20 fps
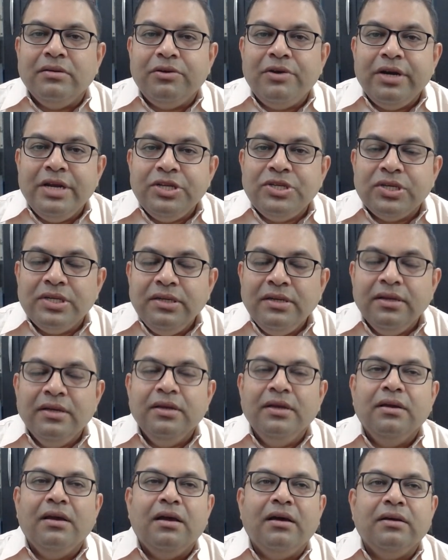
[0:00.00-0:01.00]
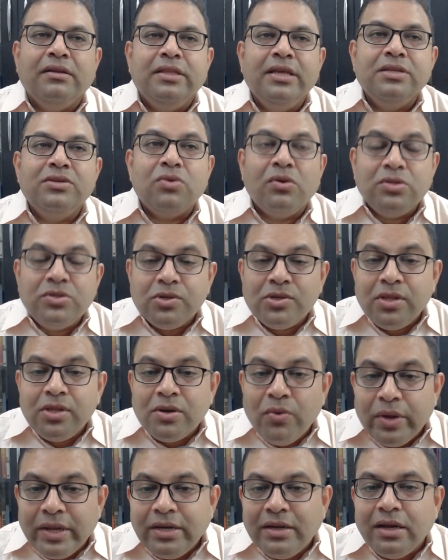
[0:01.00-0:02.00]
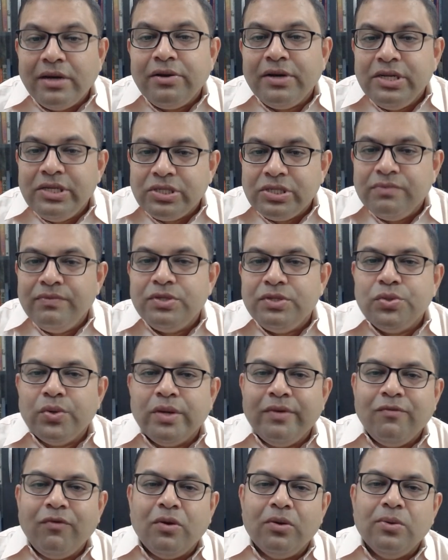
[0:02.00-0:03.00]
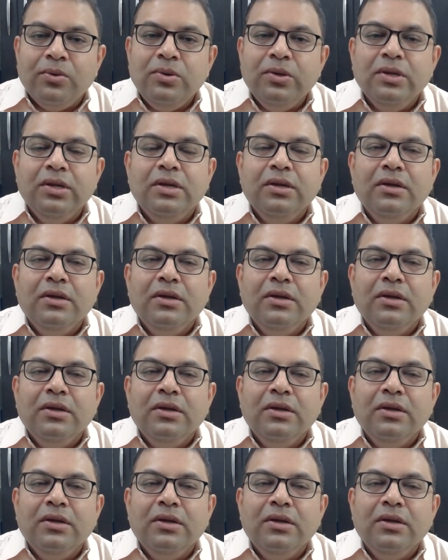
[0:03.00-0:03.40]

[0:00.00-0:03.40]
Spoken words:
tradition. There is also the Goenka tradition, which you can follow.